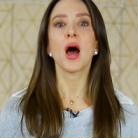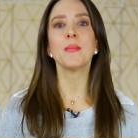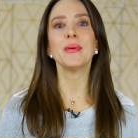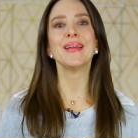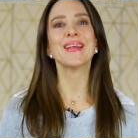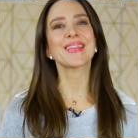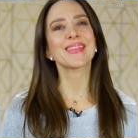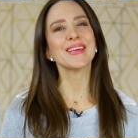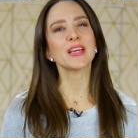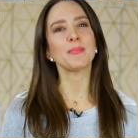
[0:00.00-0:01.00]
I mean,
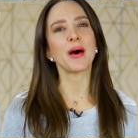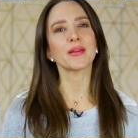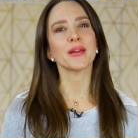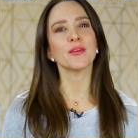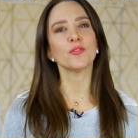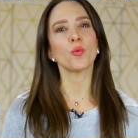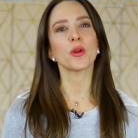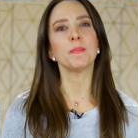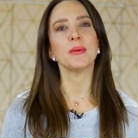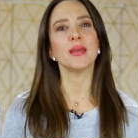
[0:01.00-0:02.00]
think about it. If you
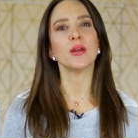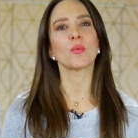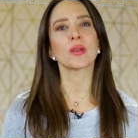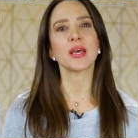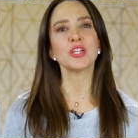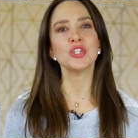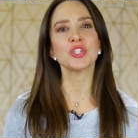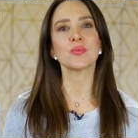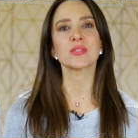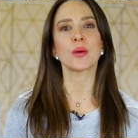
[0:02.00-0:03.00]
want to be in a
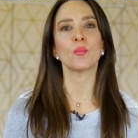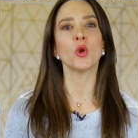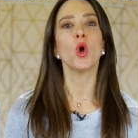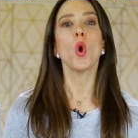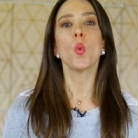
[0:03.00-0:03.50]
relationship with someone,